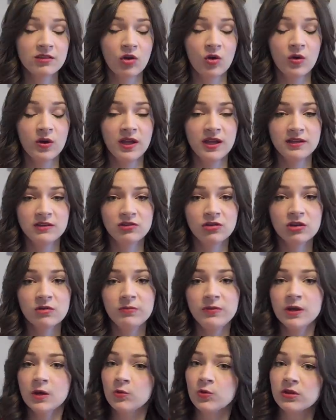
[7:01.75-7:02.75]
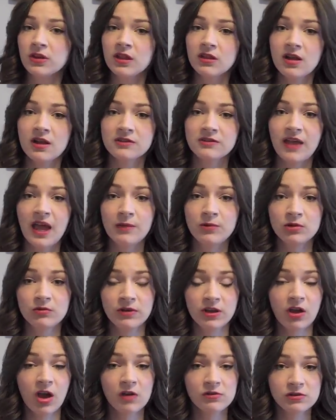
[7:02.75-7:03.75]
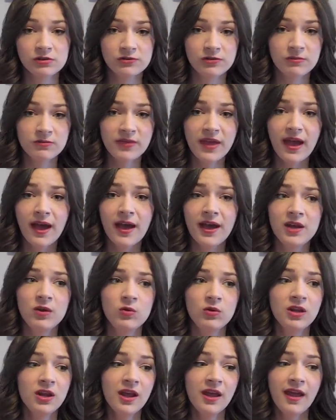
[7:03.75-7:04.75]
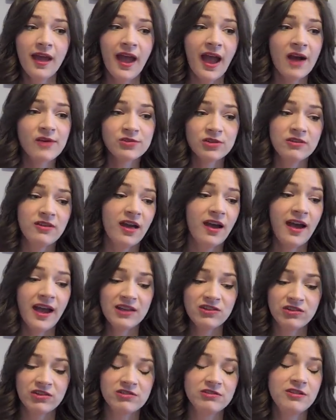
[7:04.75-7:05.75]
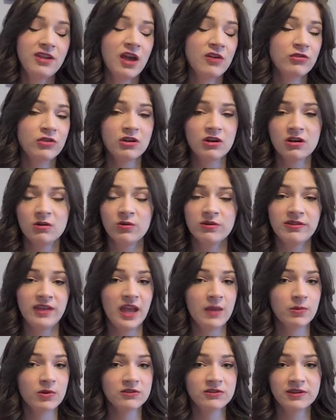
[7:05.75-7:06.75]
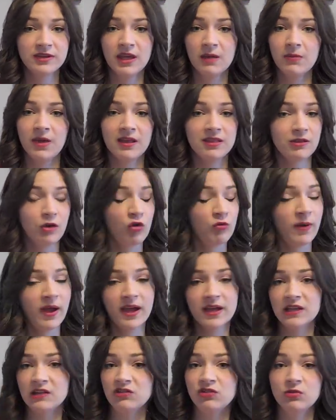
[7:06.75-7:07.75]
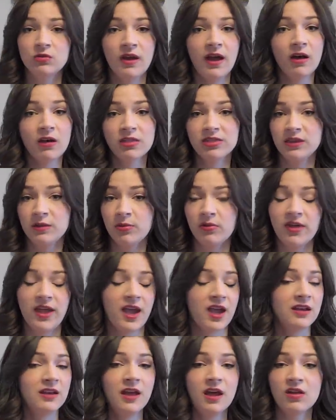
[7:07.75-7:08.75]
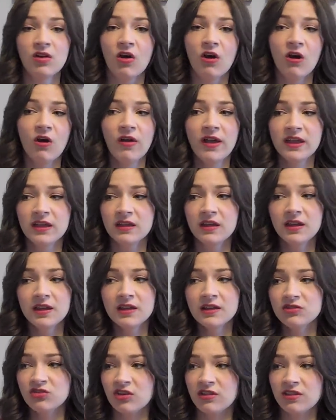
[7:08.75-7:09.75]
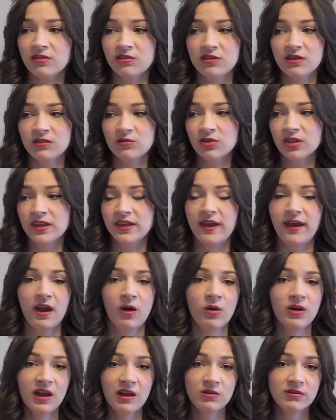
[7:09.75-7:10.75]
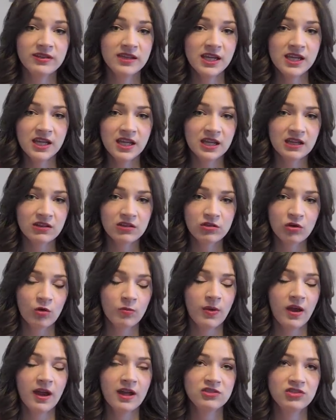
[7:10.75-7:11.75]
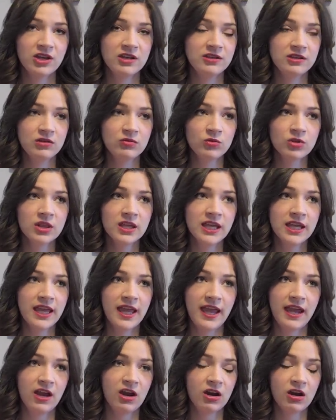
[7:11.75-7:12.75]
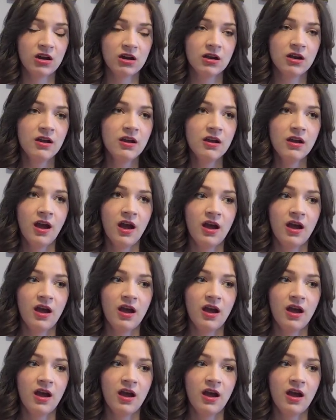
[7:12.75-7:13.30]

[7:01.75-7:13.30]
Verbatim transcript: So it took me a really long time to recover from that, and after that I just never was able to get myself back into a healthy plan at all. I just didn't really care what I was eating so much. I didn't really care